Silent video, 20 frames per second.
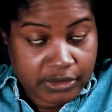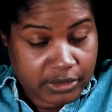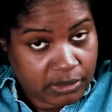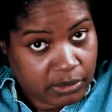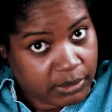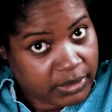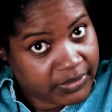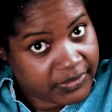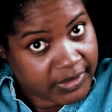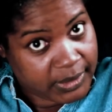
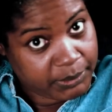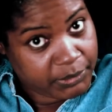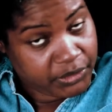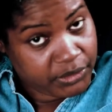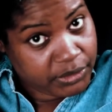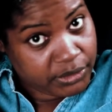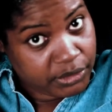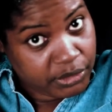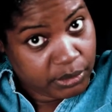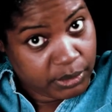so it's up
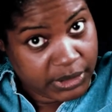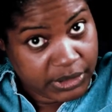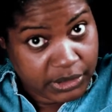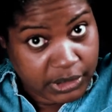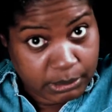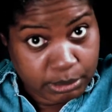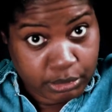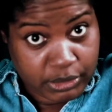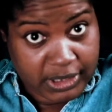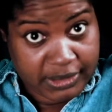to you and
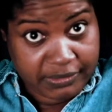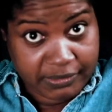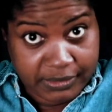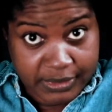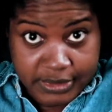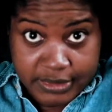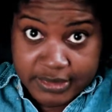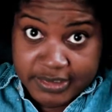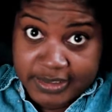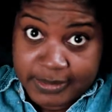your
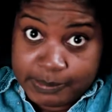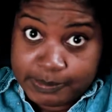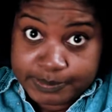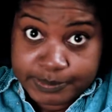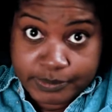preference.